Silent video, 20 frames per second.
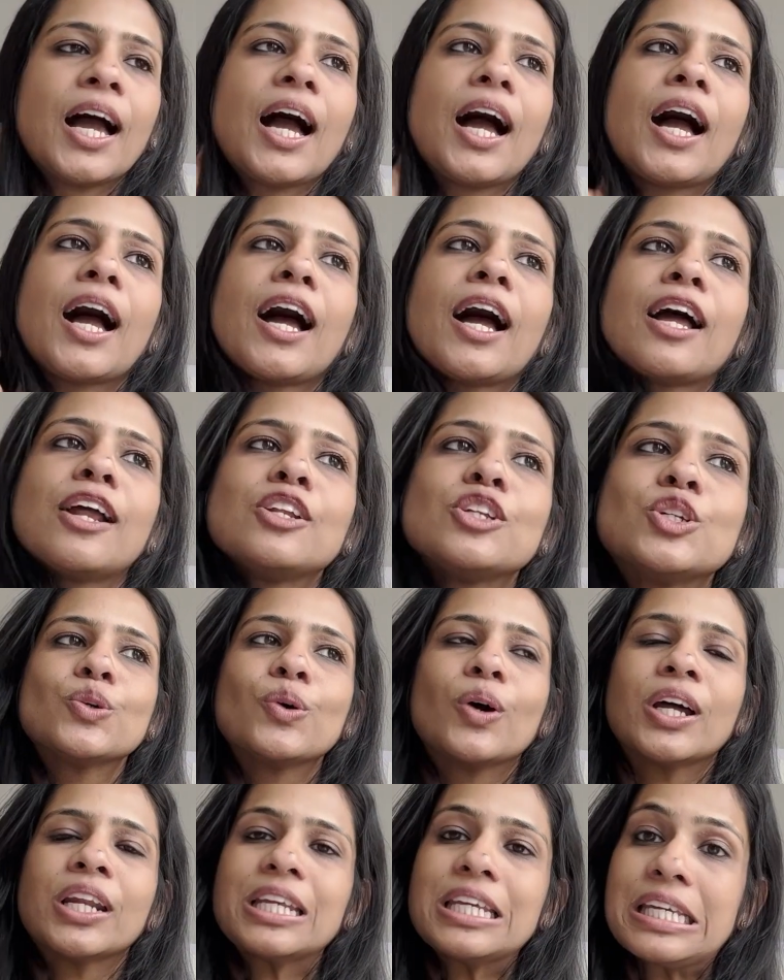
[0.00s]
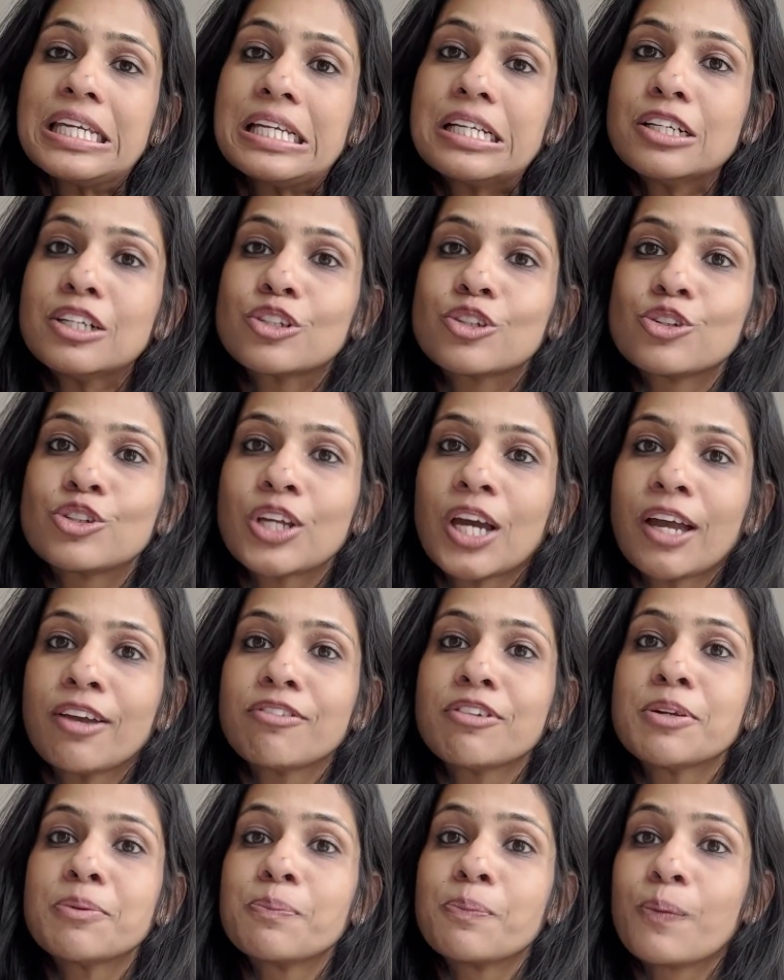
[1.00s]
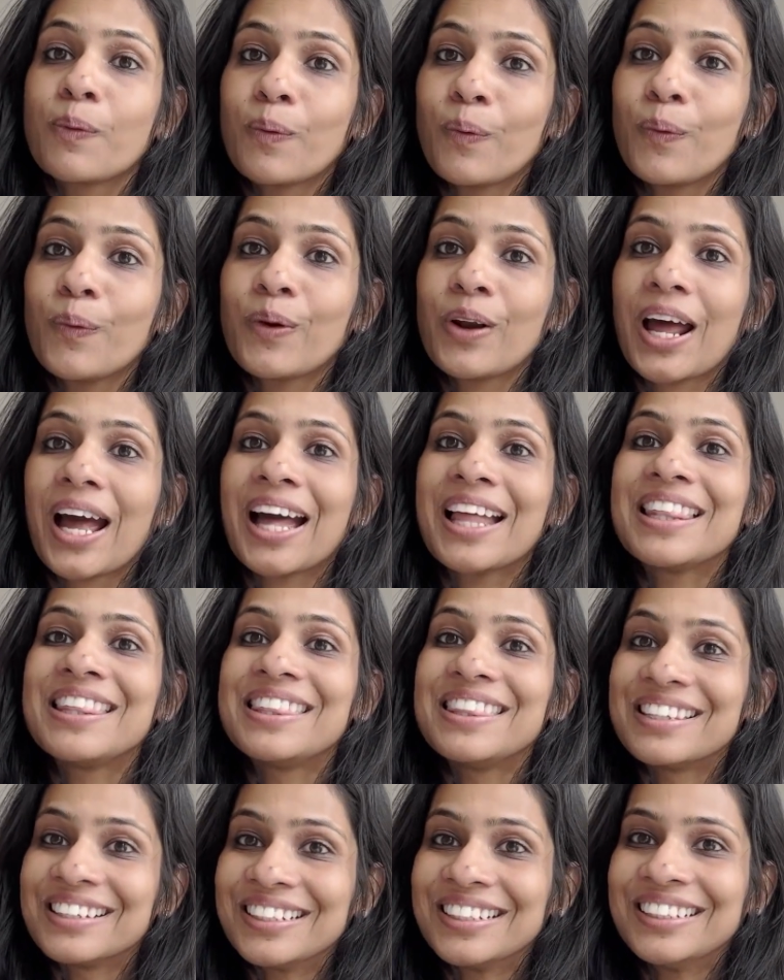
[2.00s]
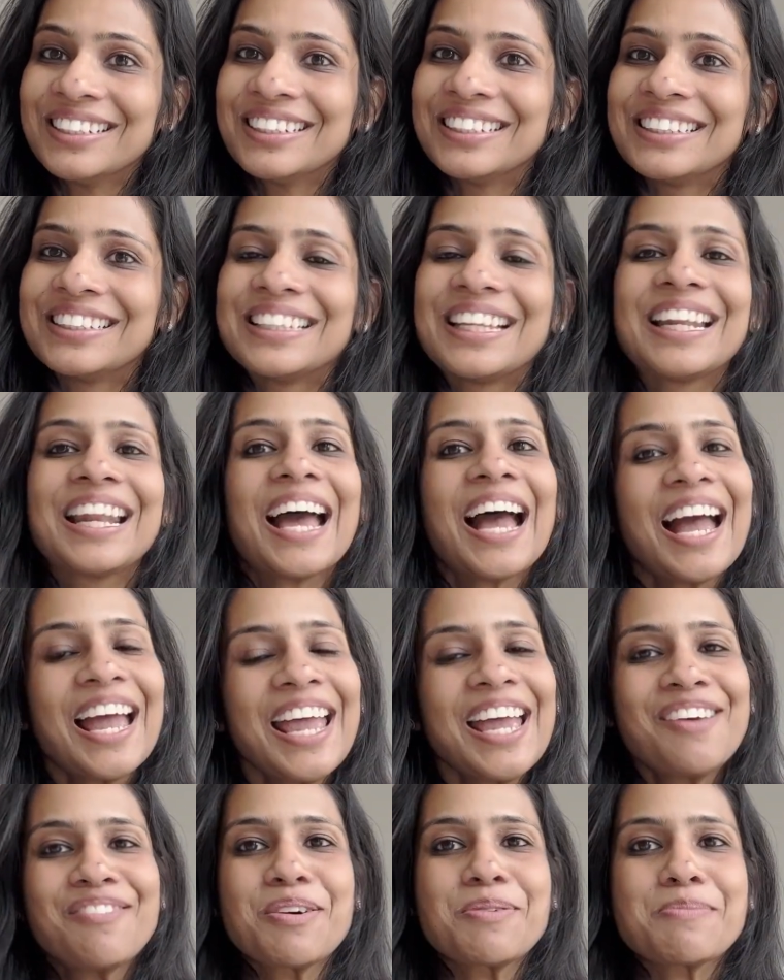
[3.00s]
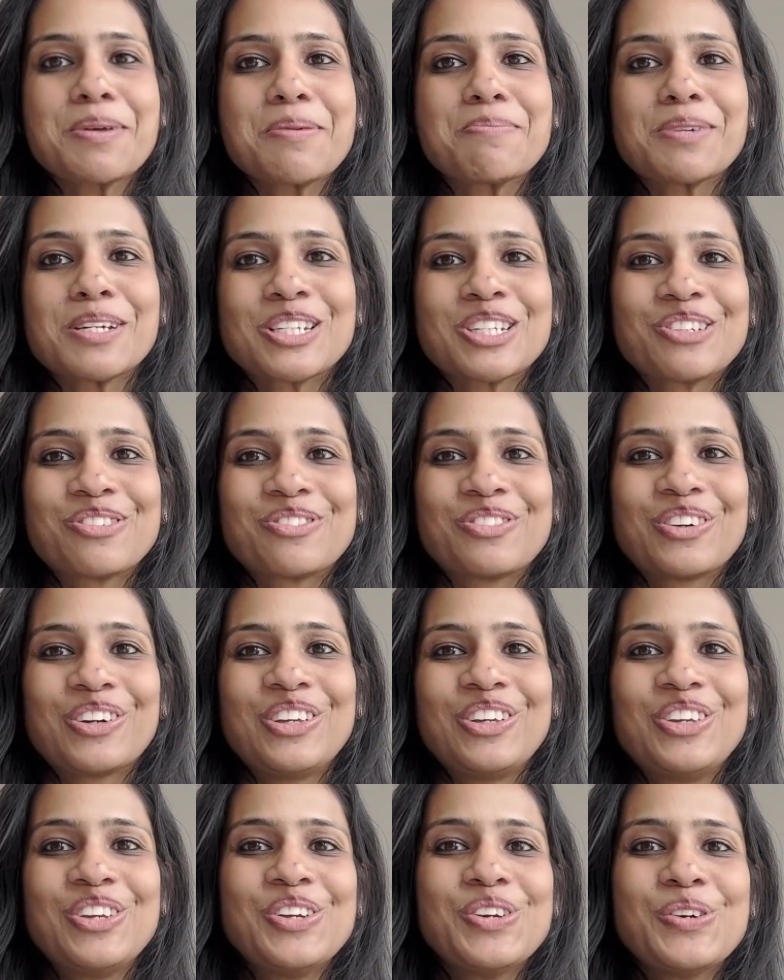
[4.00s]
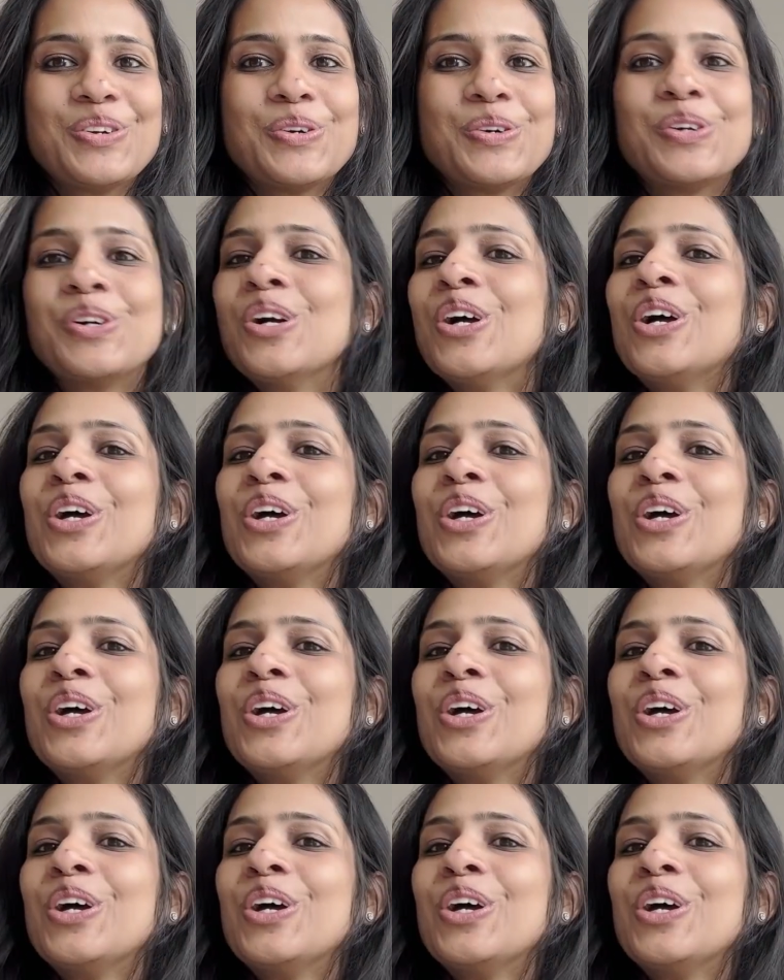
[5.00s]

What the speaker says: and are eager to dive in more and learn, then I have a membership for you.